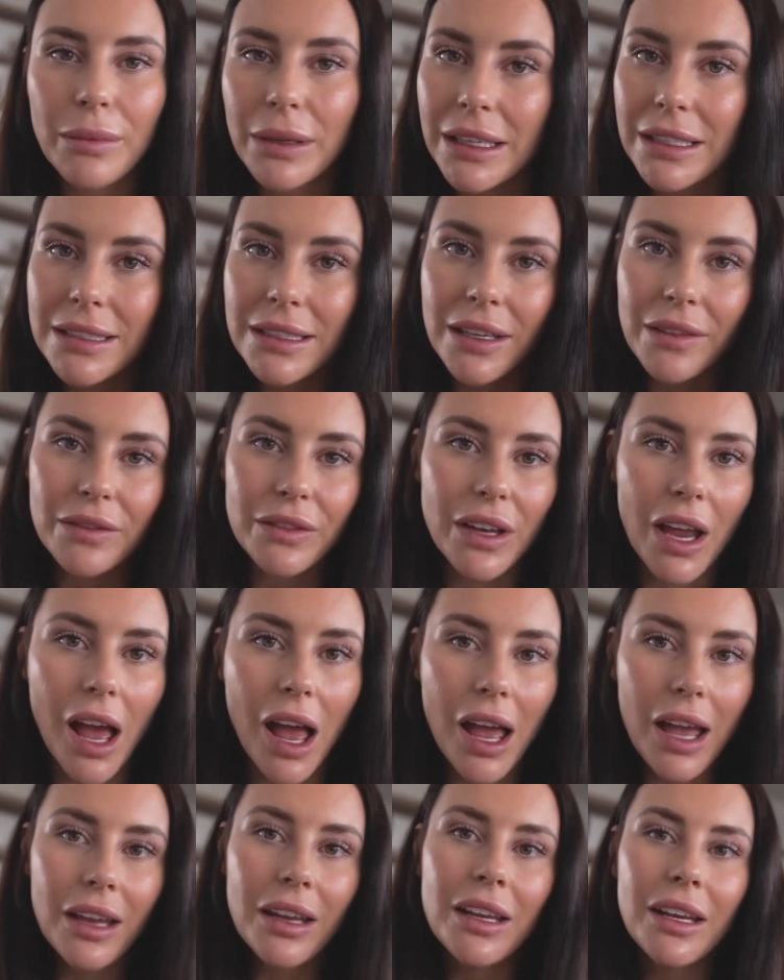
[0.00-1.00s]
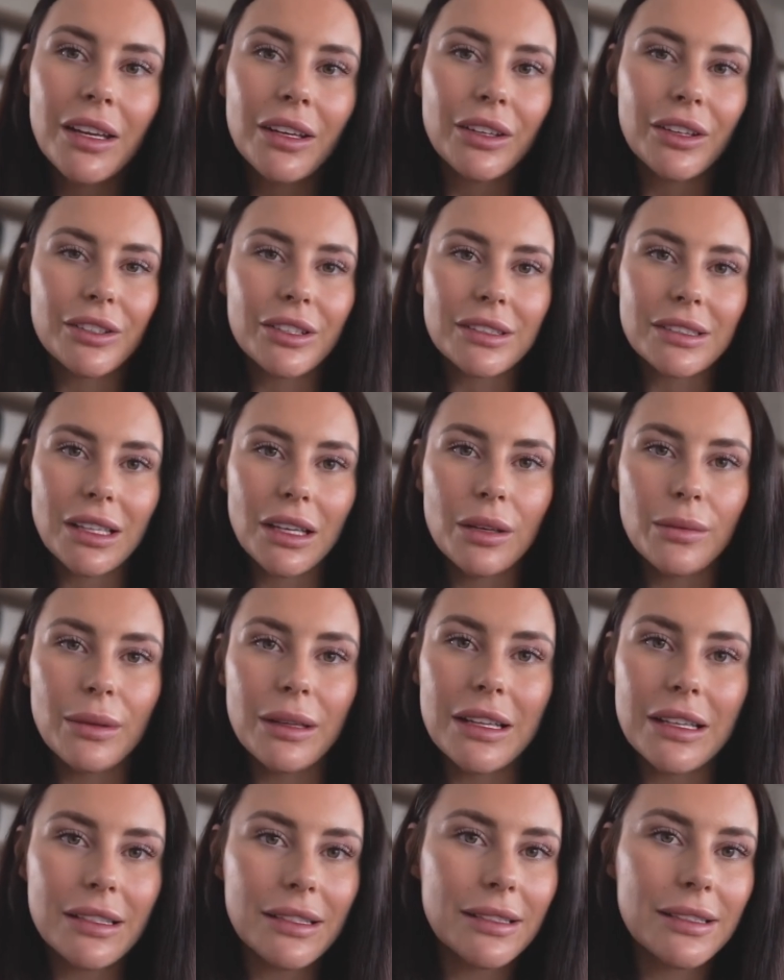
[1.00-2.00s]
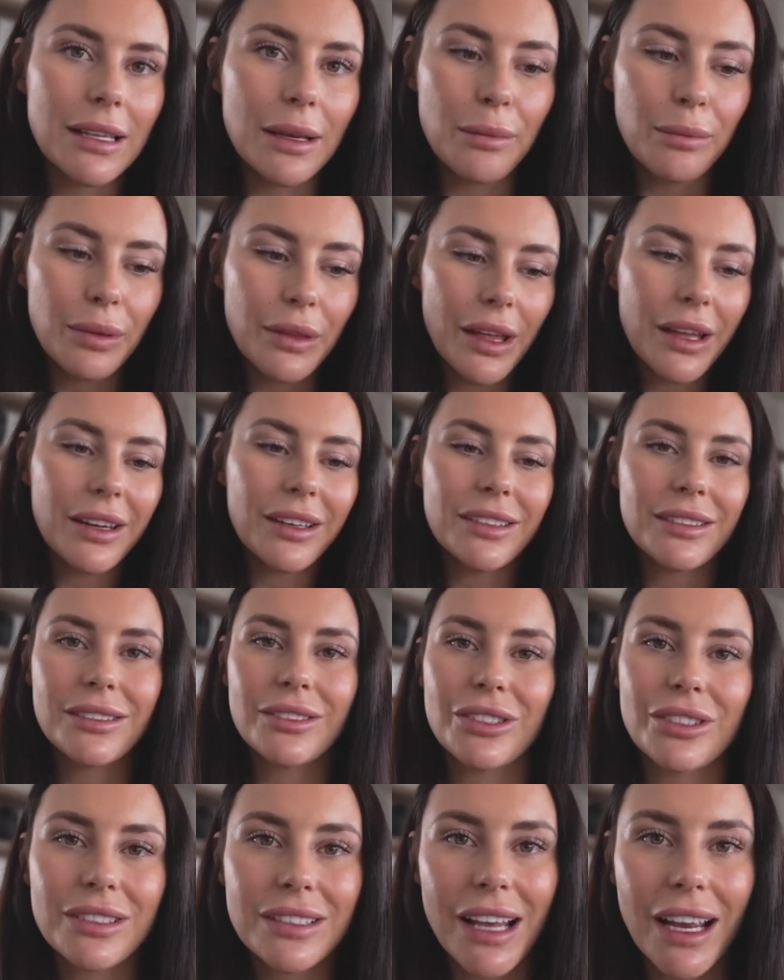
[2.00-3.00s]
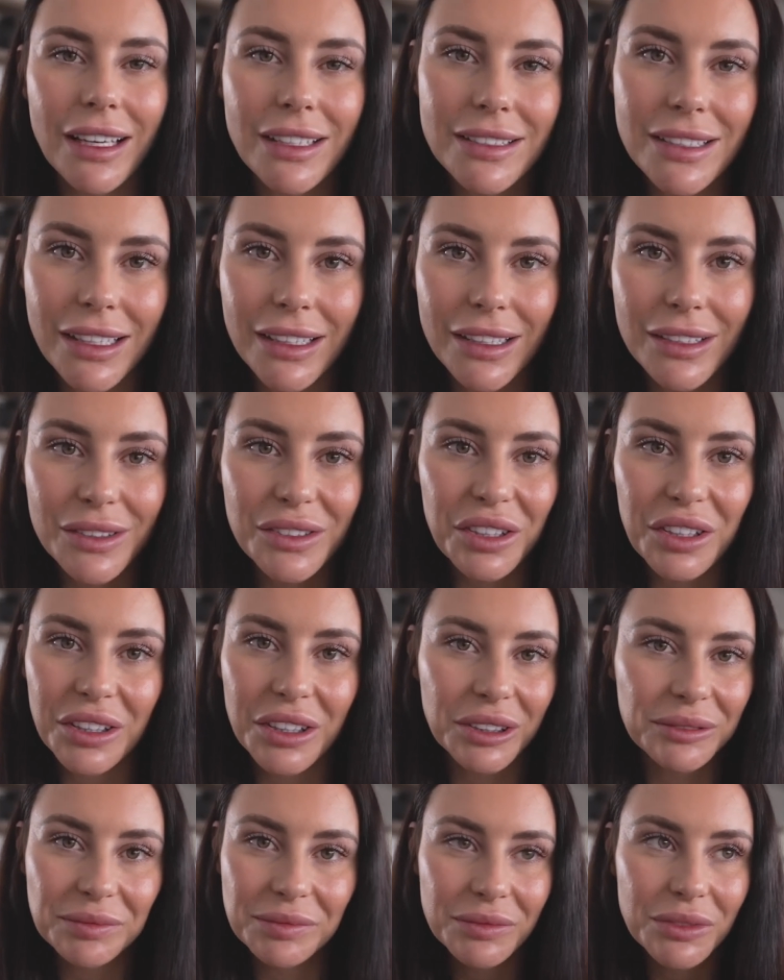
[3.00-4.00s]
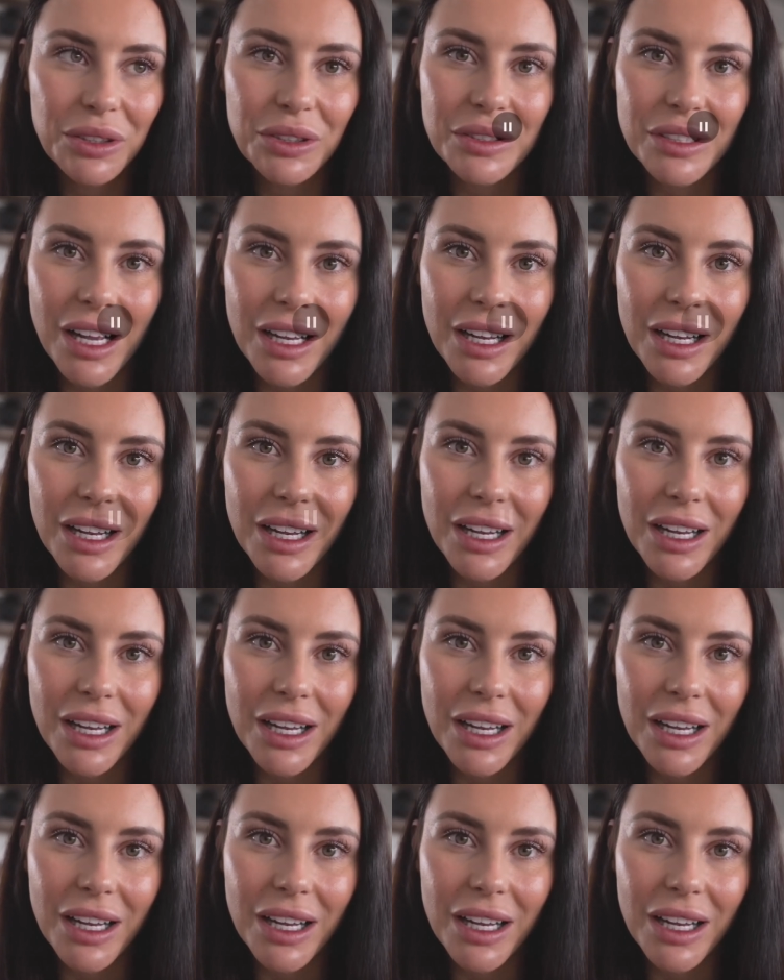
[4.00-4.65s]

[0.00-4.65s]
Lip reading: Because if not, you're just going to be this simp that is just texting this girl who's not...